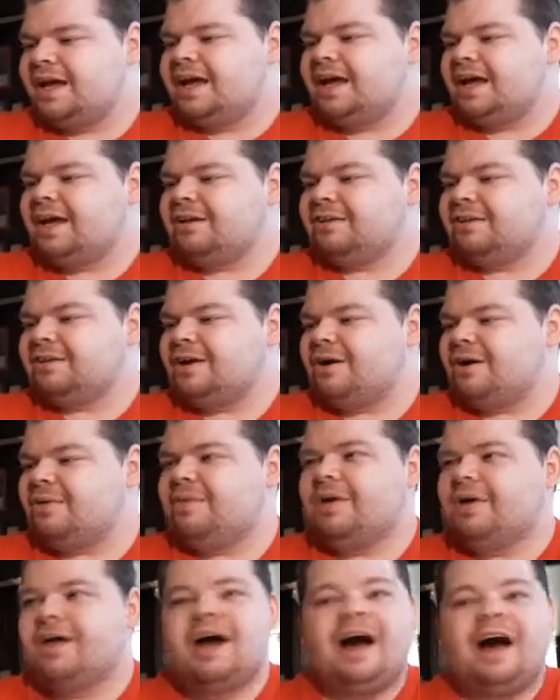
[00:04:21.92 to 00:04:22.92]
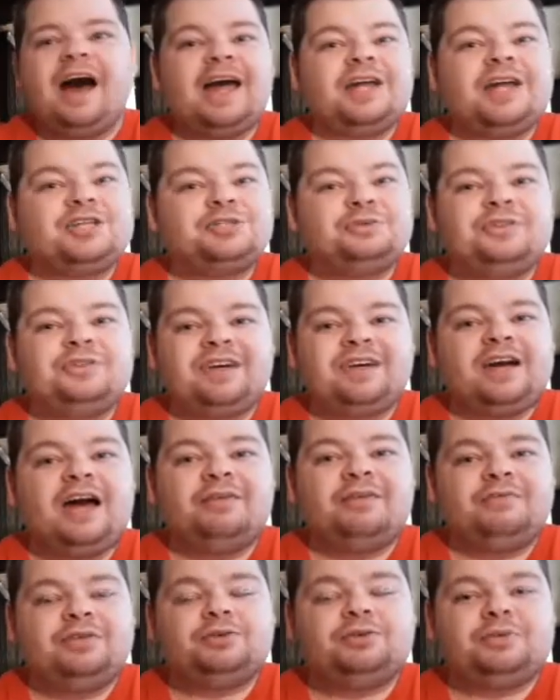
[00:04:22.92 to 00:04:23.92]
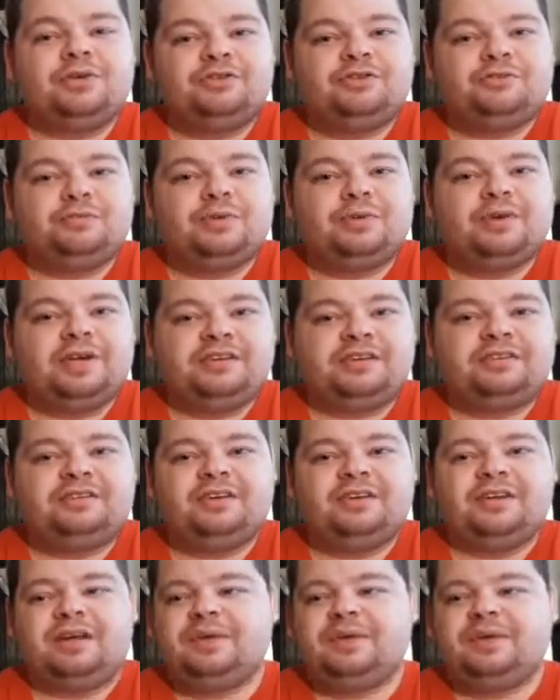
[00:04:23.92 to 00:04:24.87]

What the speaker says: And I actually did kind of enjoy this one, like I said.